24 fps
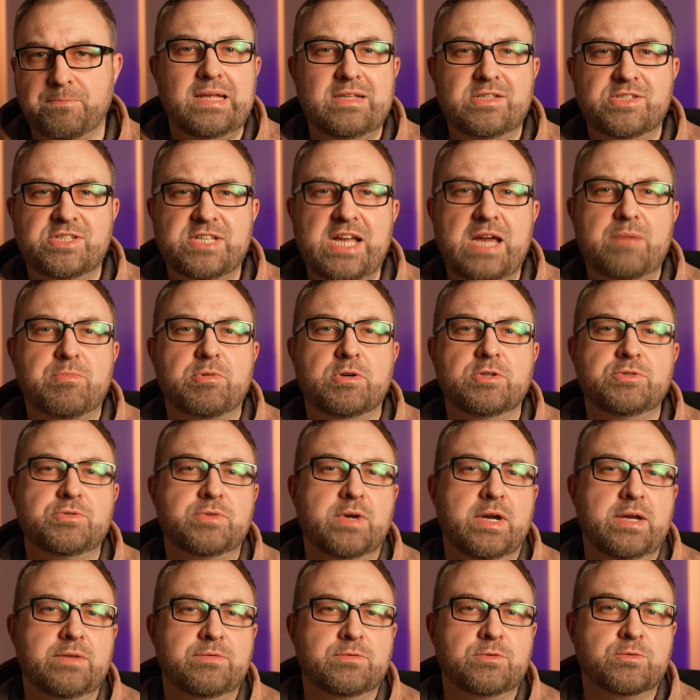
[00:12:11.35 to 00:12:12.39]
In
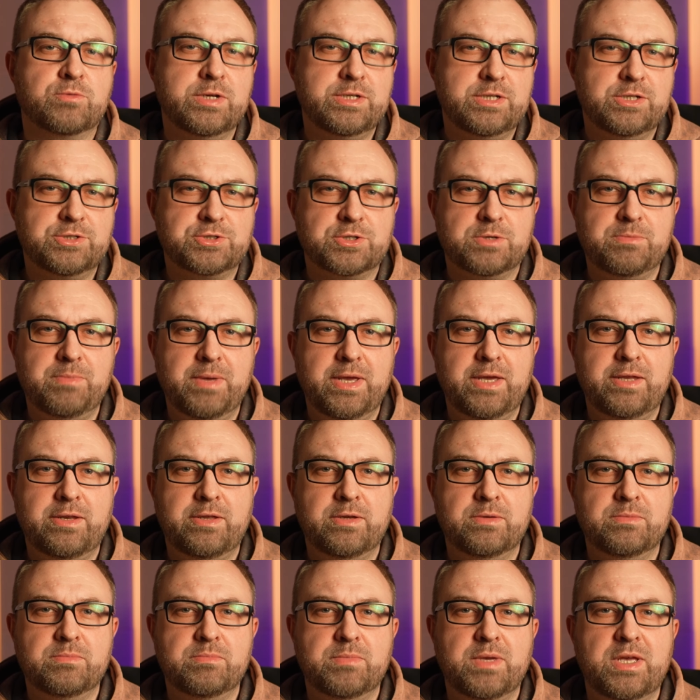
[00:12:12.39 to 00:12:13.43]
Cyberdrive, gritty
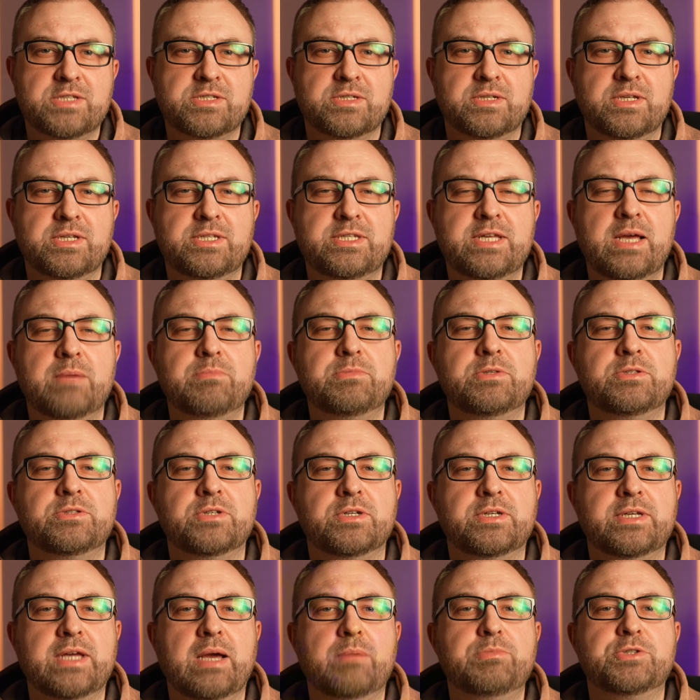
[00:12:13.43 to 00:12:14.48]
germanium is an attempt
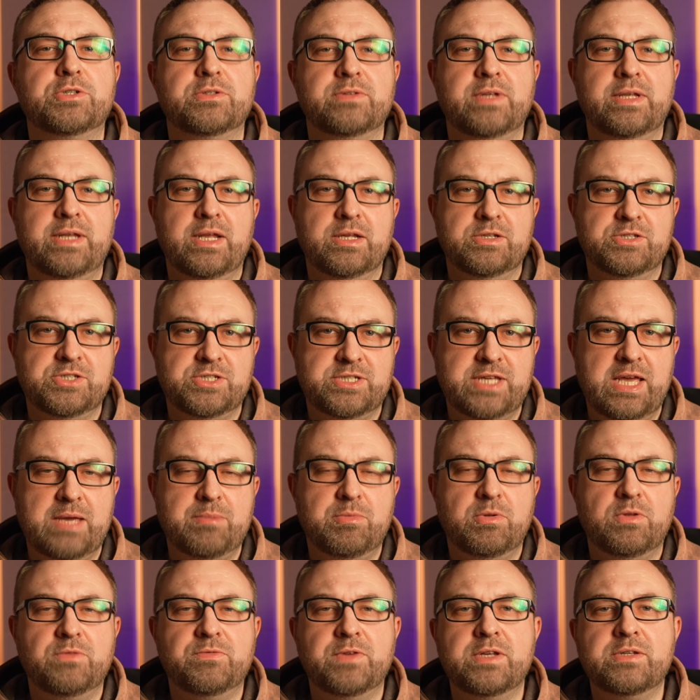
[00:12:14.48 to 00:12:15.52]
to capture that
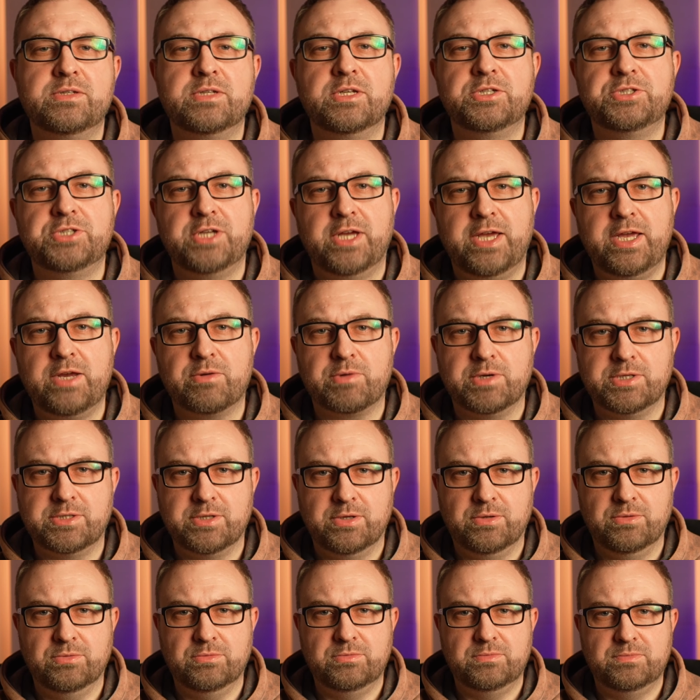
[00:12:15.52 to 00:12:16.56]
unstable vintage hairy
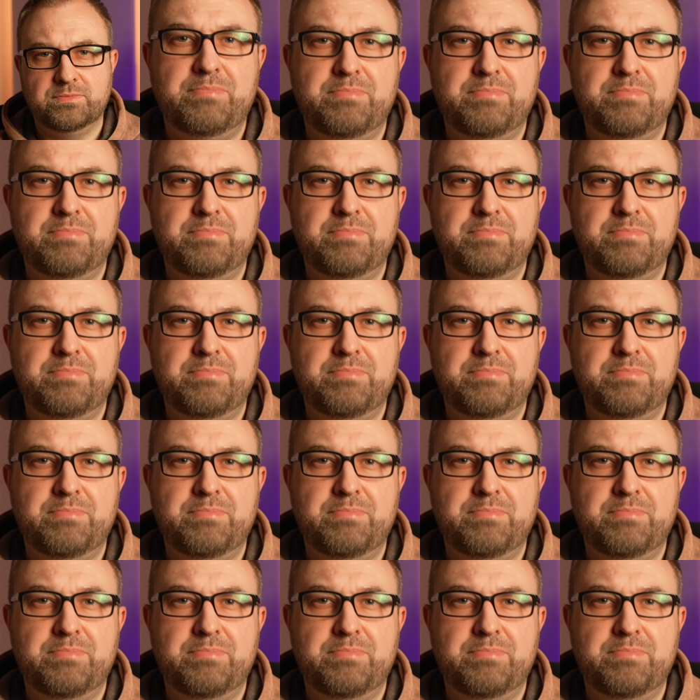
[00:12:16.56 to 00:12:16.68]
tone.